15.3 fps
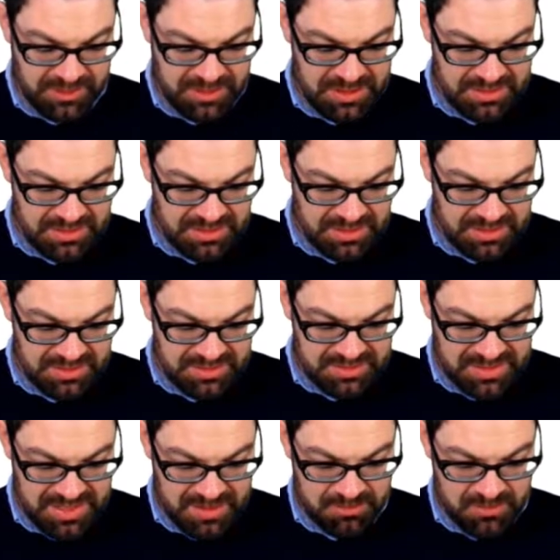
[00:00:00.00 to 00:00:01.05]
Okay, and the
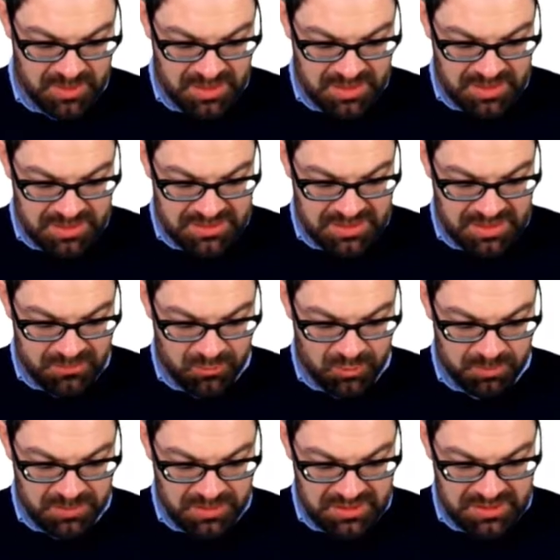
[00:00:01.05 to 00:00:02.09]
same
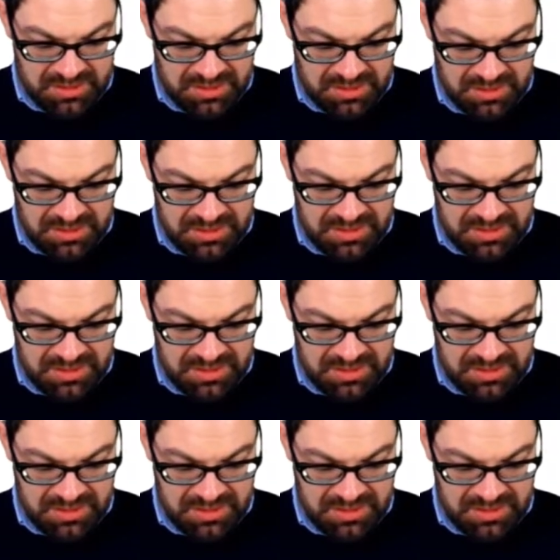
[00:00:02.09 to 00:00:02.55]
would be here.